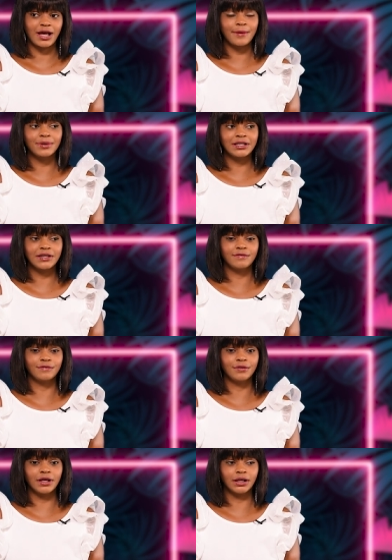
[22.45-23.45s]
Cause I
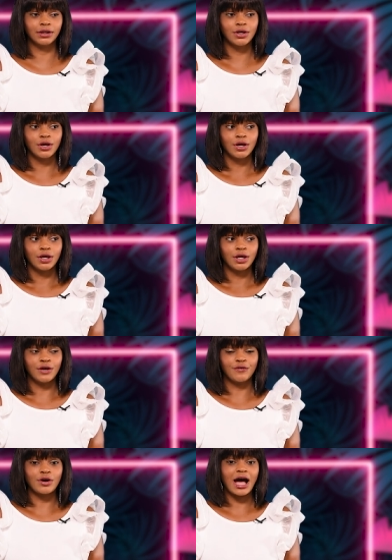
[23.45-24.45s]
believe that
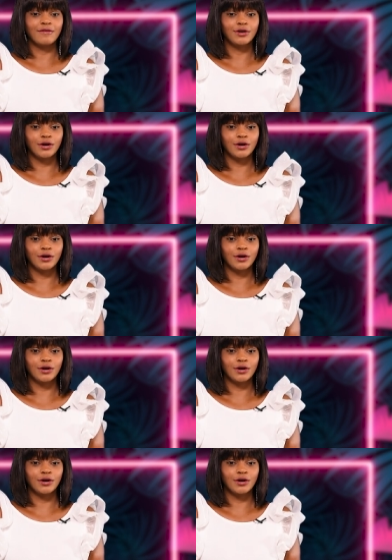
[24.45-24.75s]
if you have